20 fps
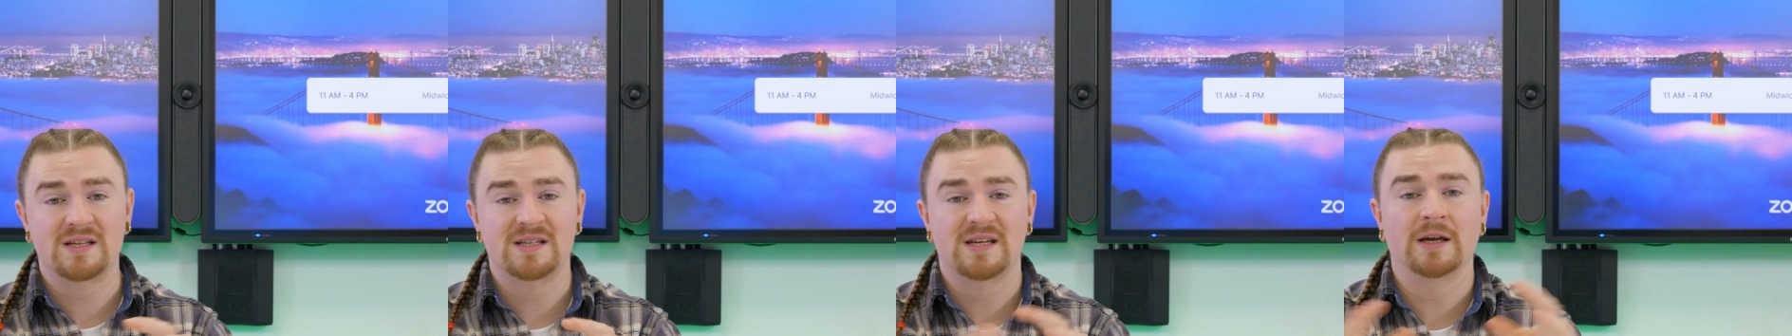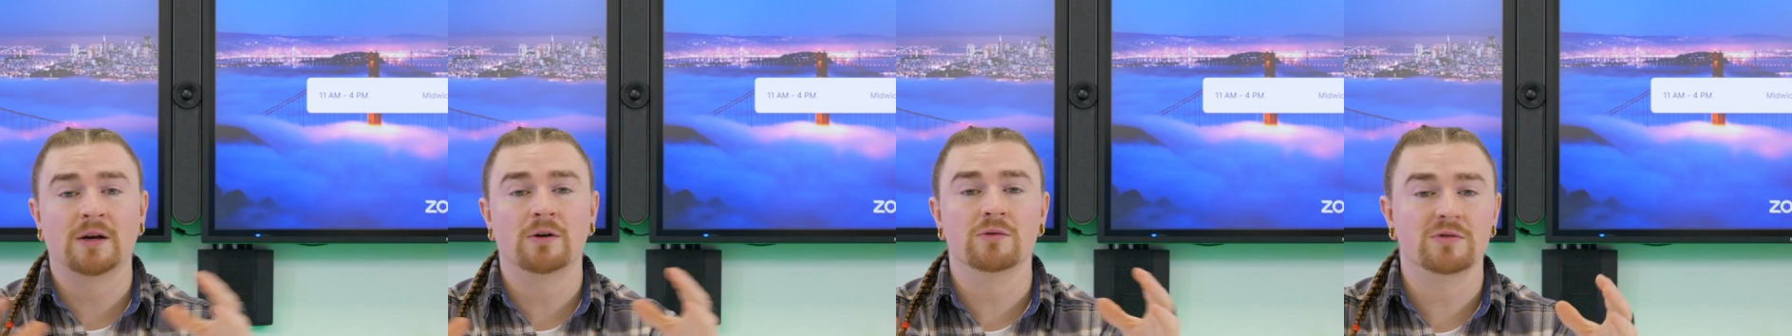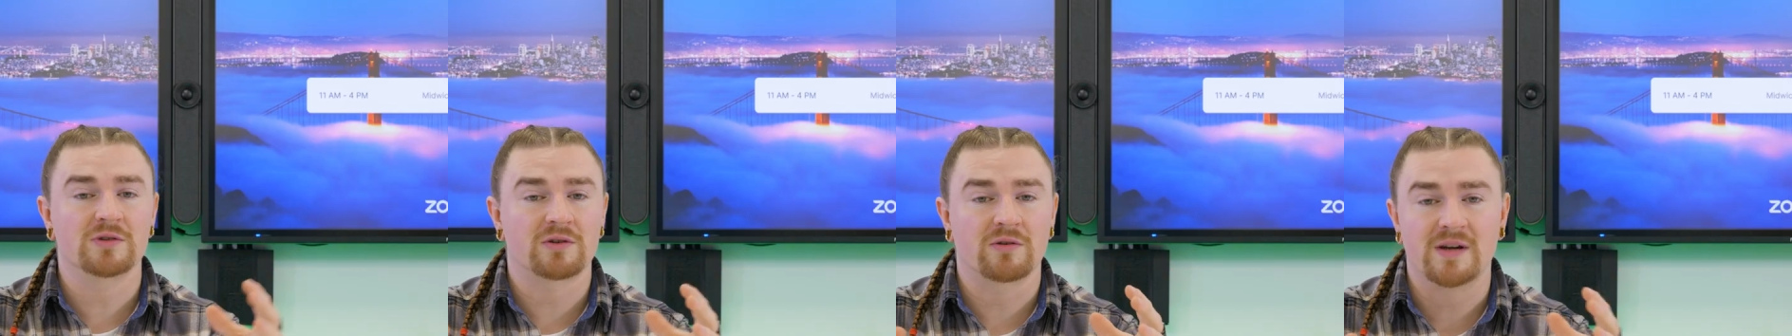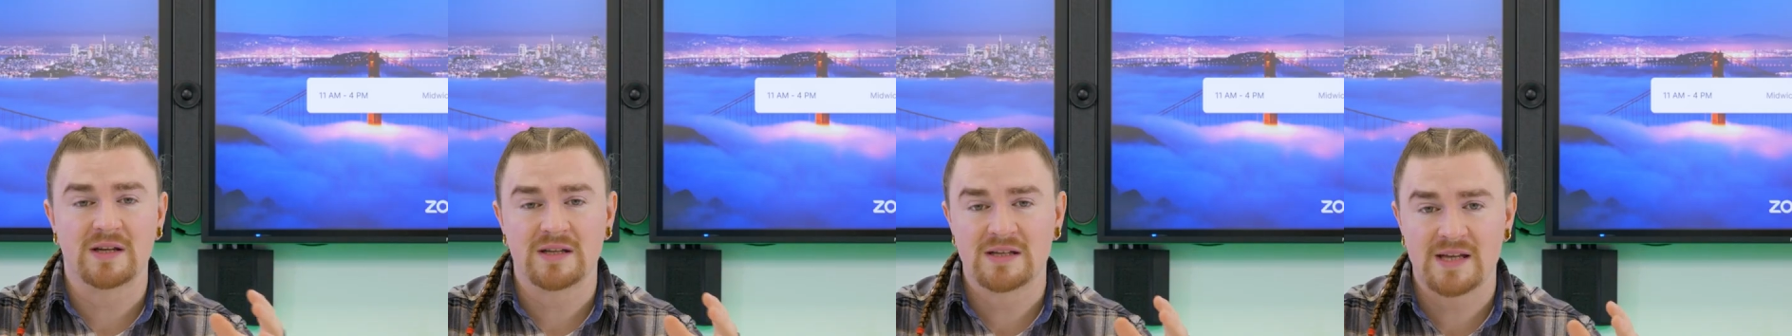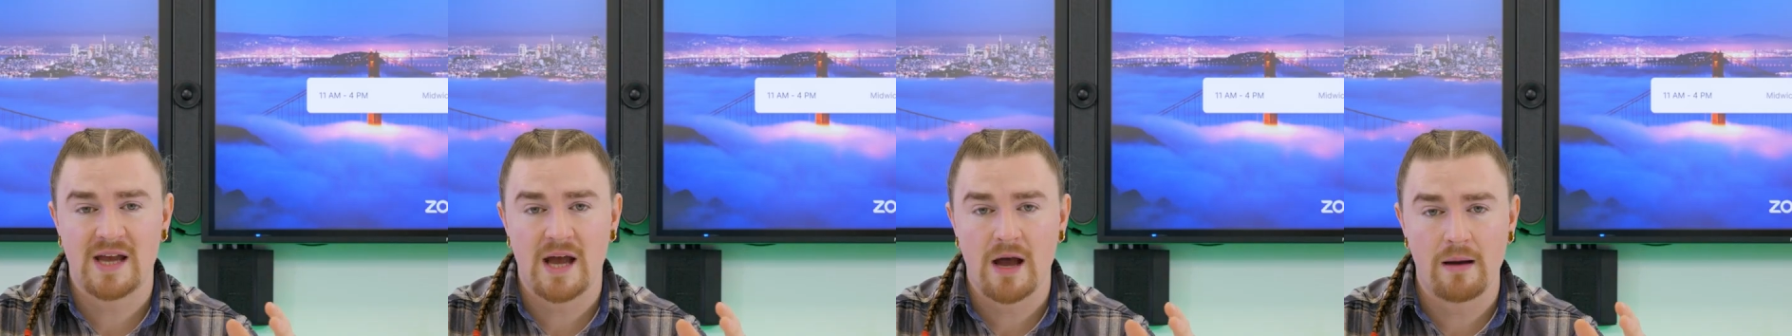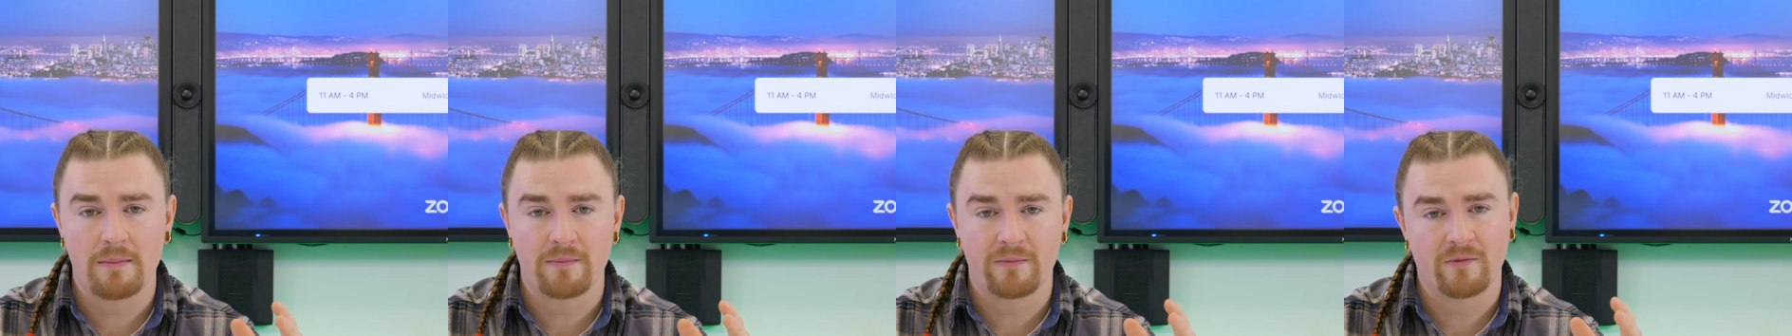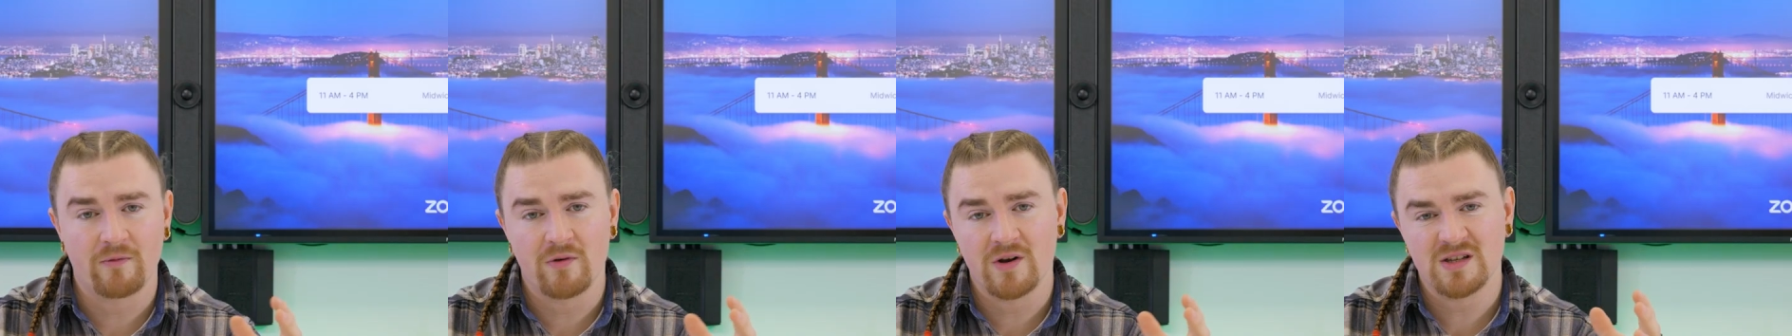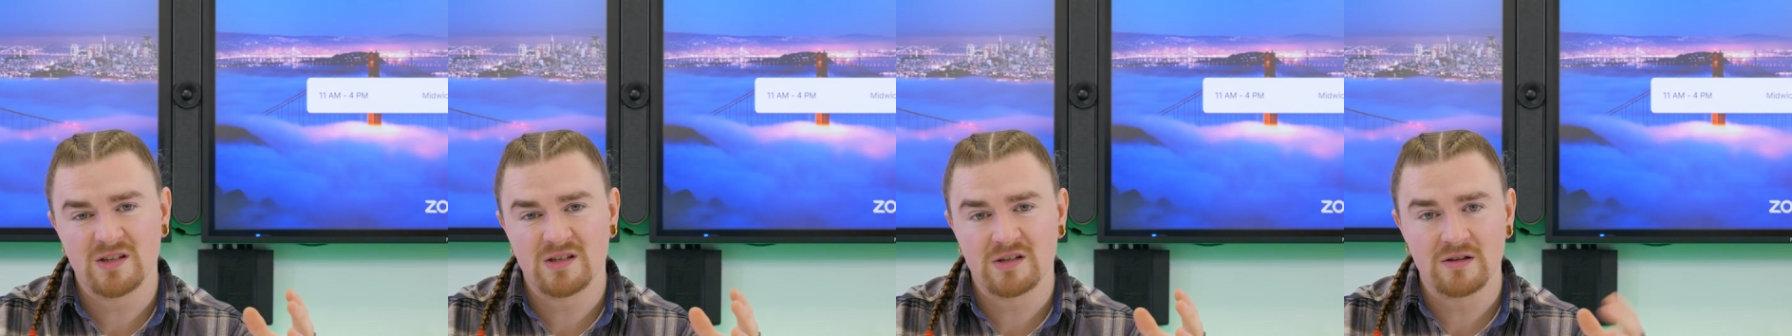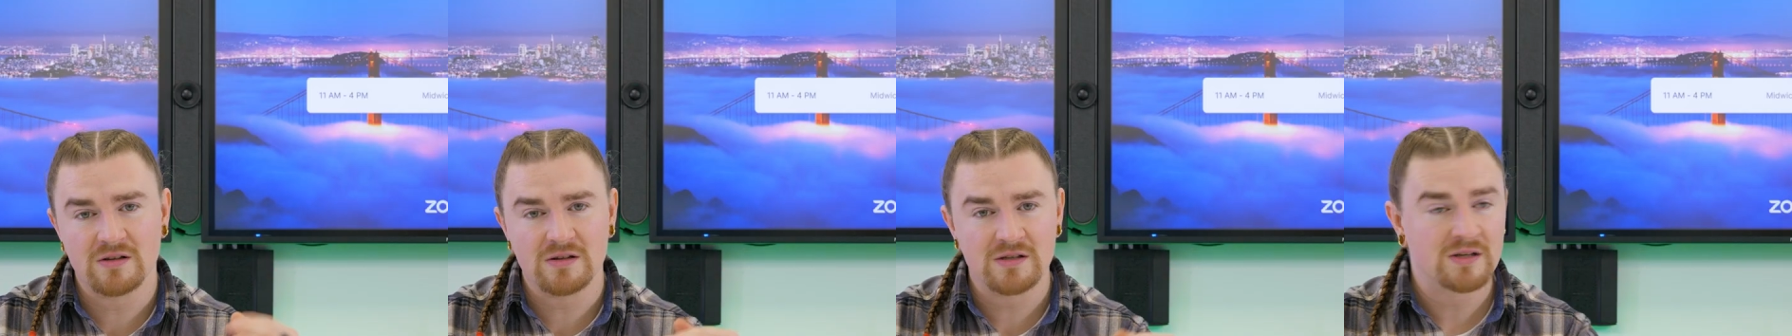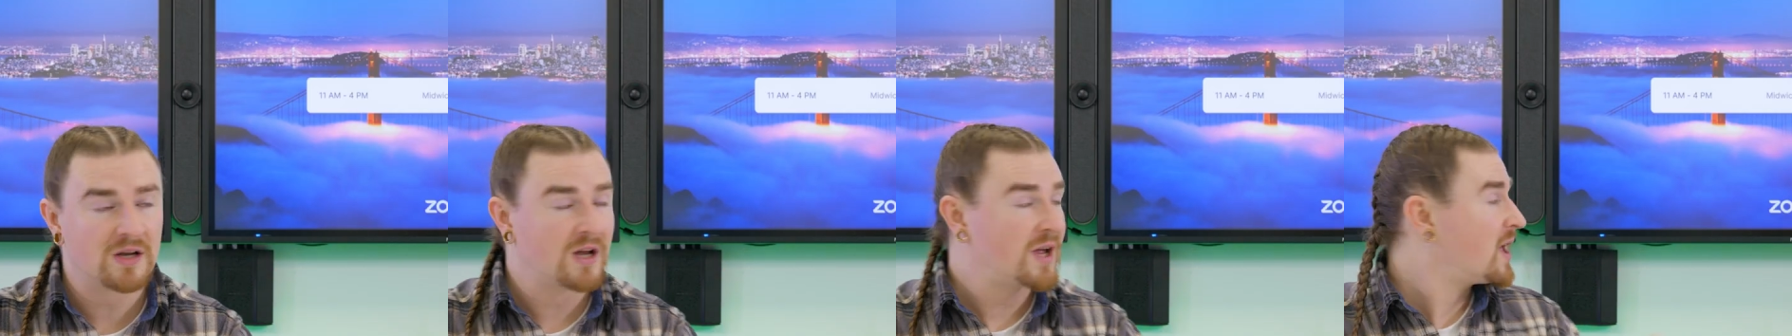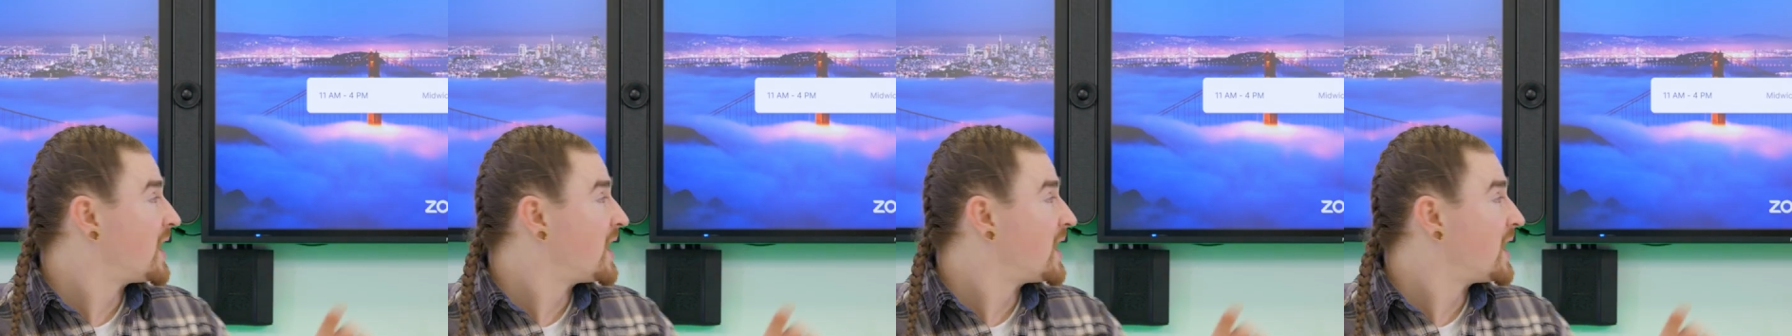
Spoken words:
single screen setup, for instance.